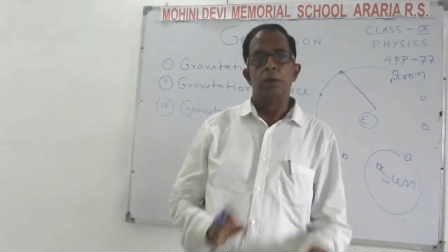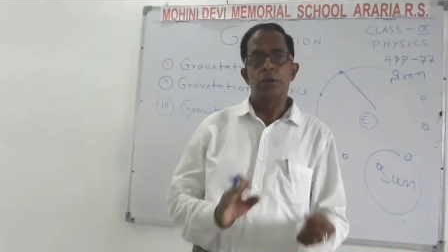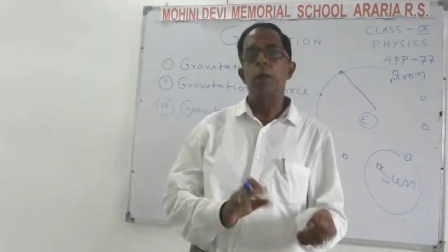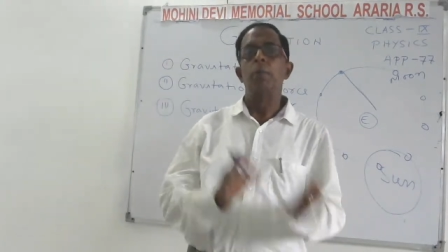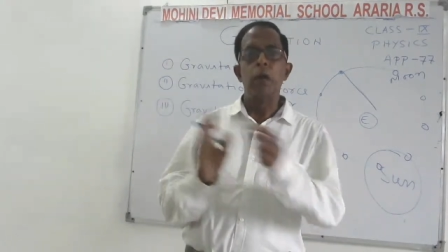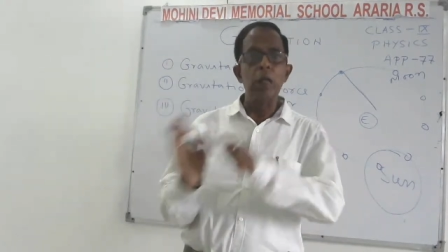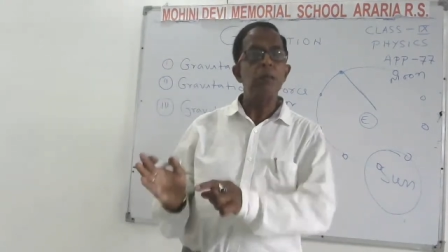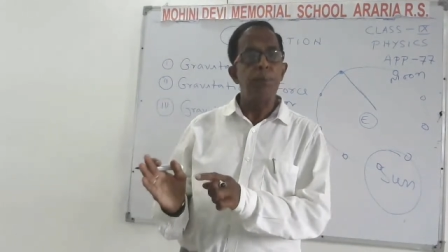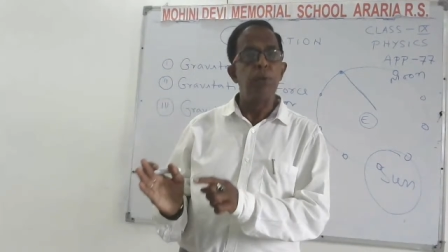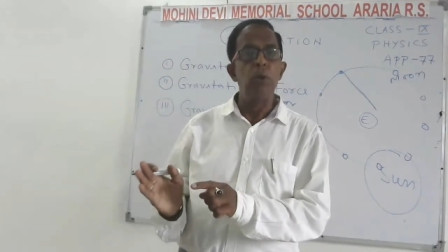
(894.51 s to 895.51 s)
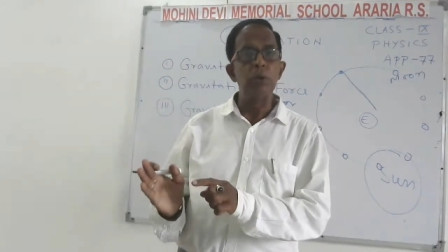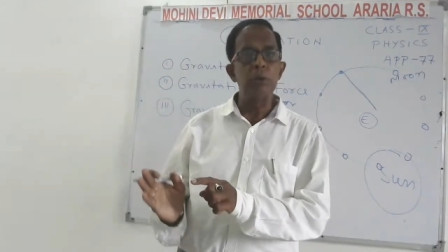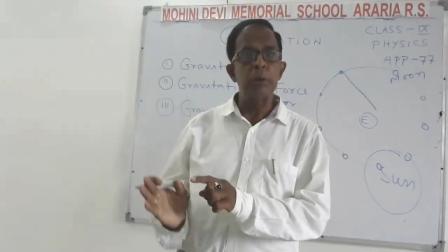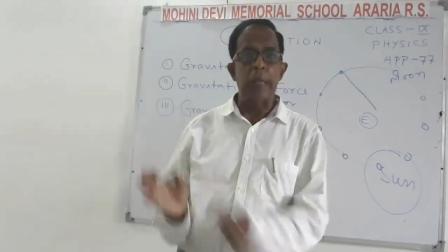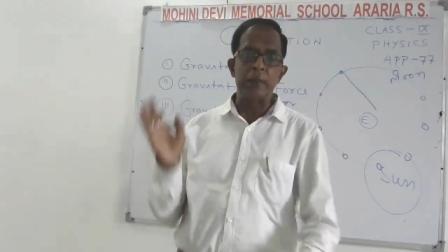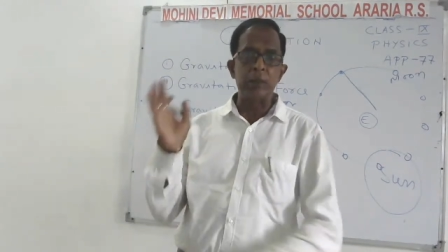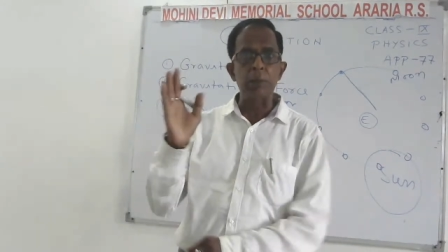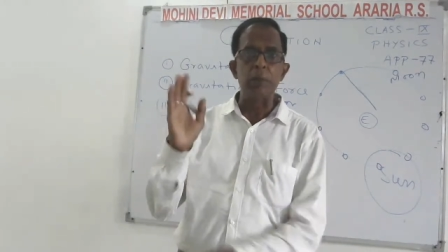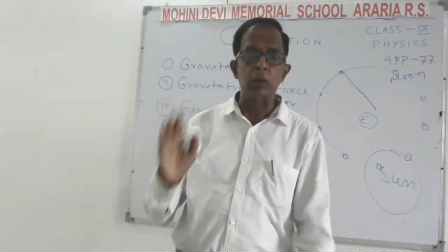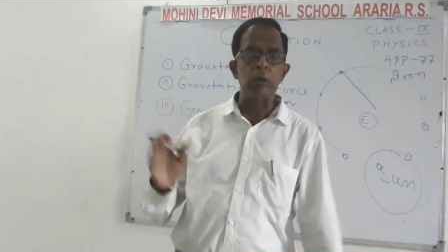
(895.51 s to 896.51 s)
some less force
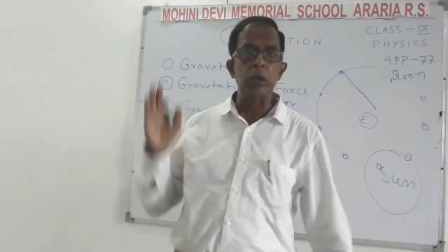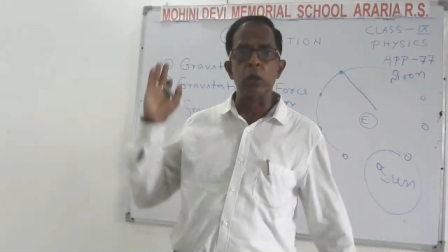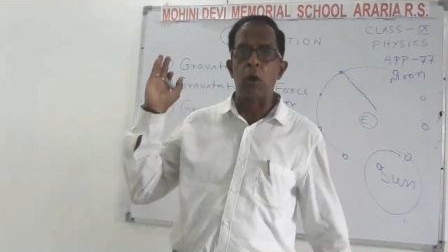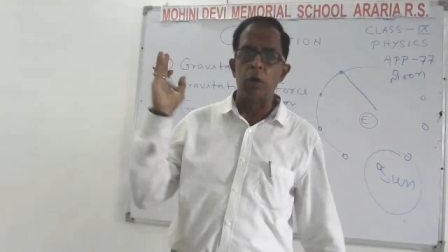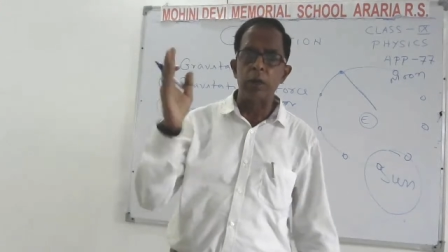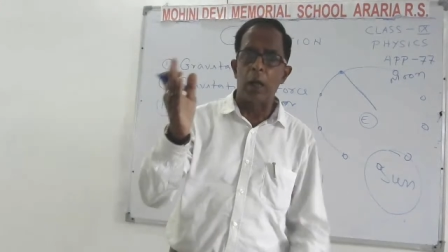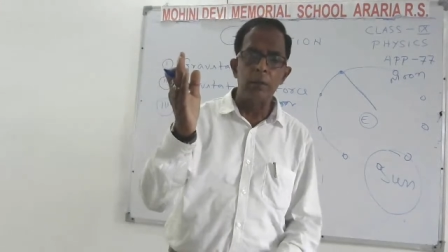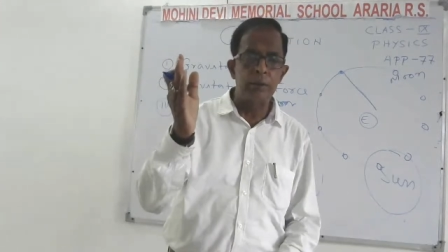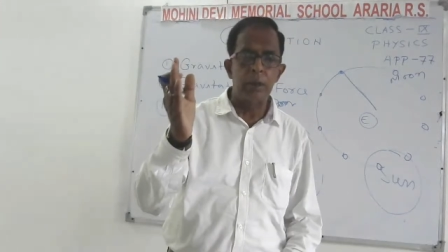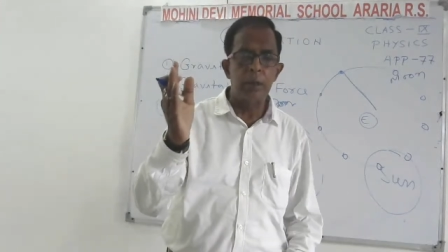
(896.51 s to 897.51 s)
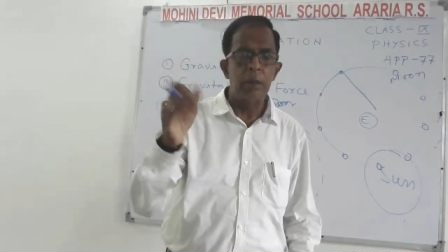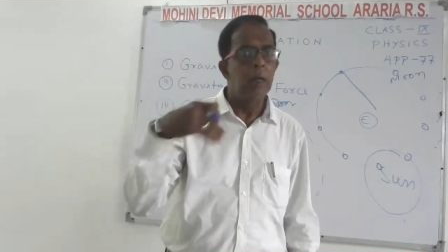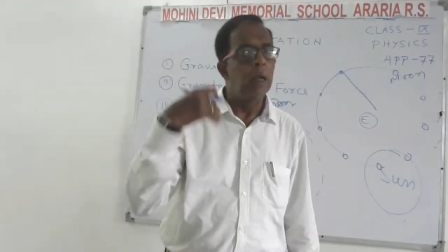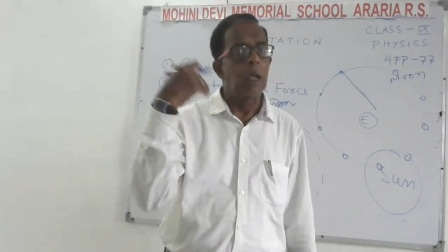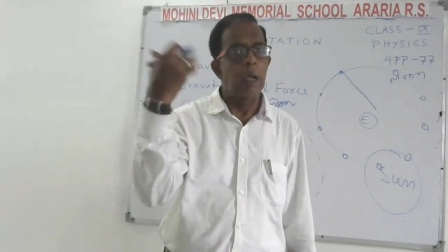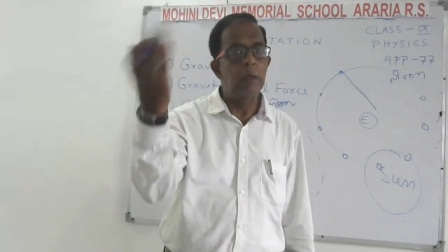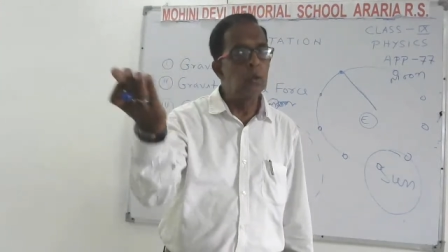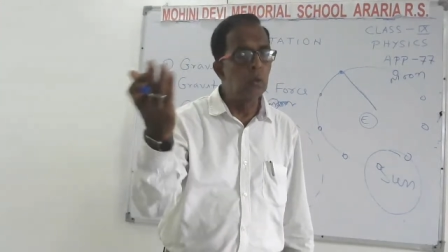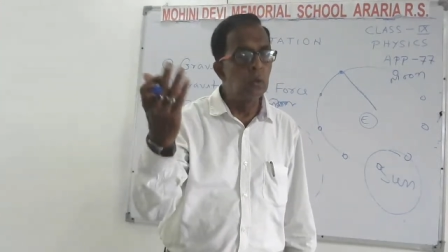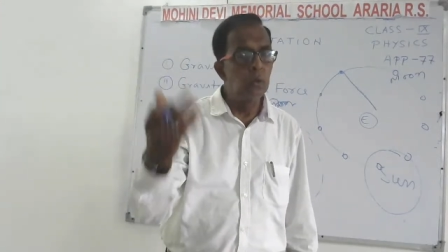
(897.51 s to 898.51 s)
acting between the naughty outside and
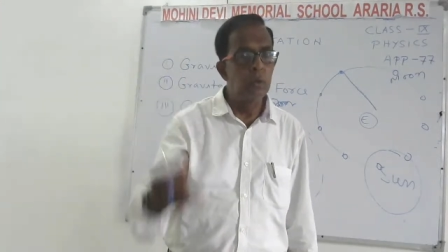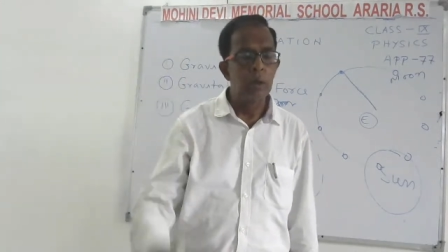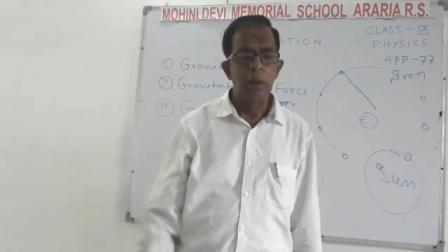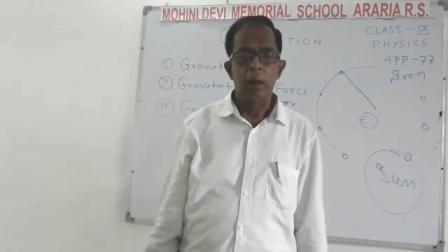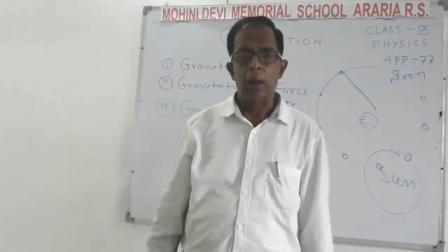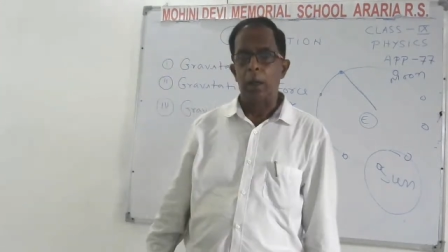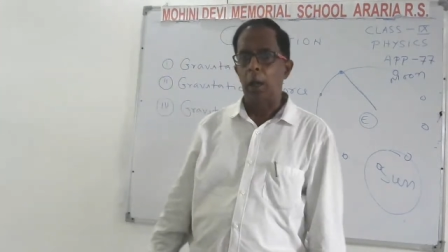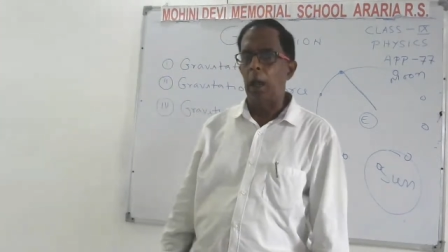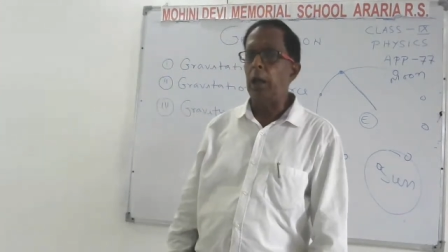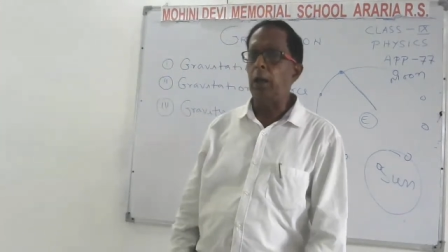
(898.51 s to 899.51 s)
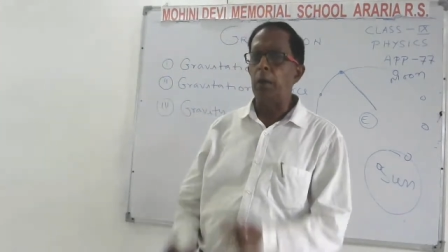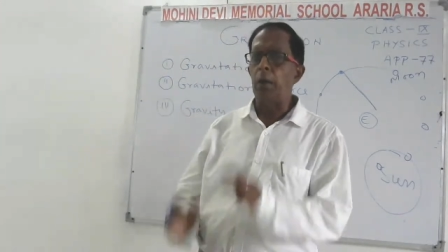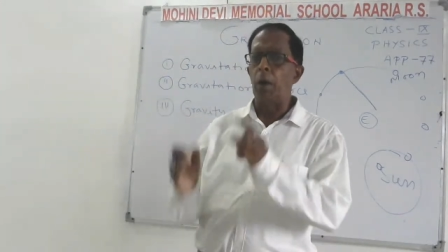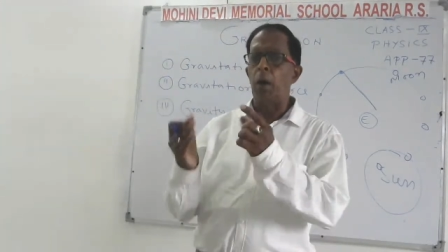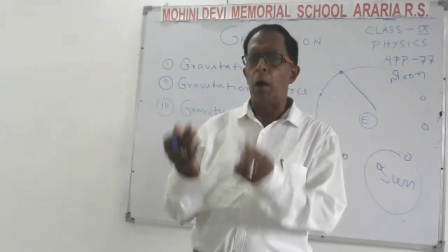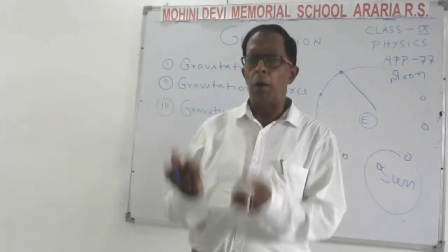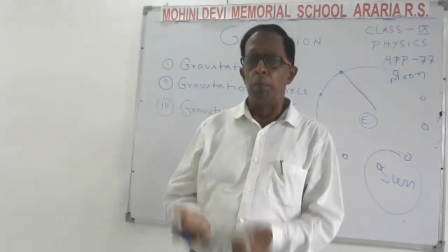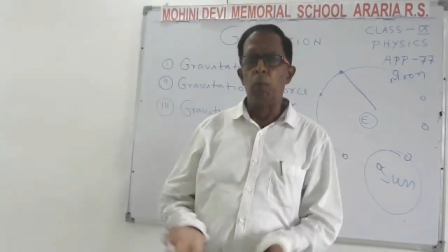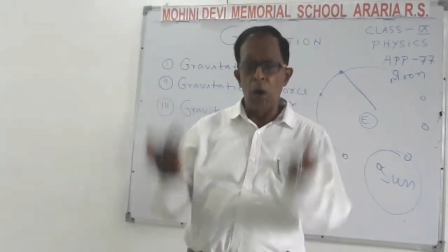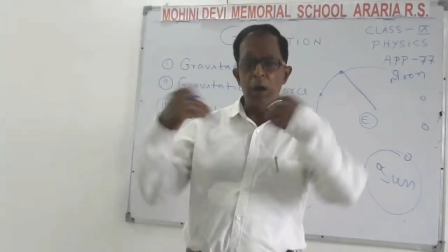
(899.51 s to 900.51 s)
you, and
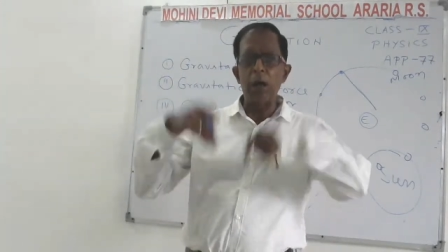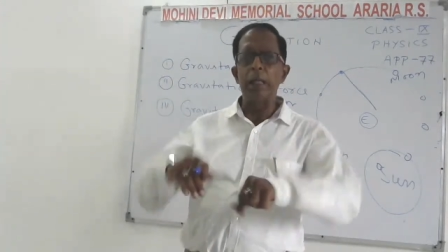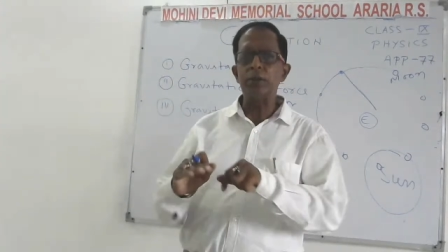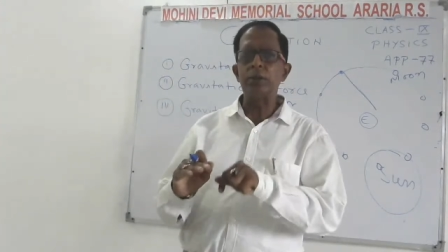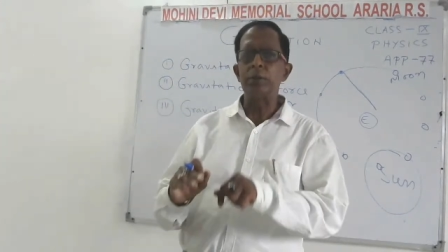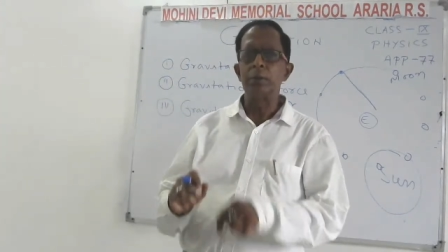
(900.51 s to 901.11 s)
more or less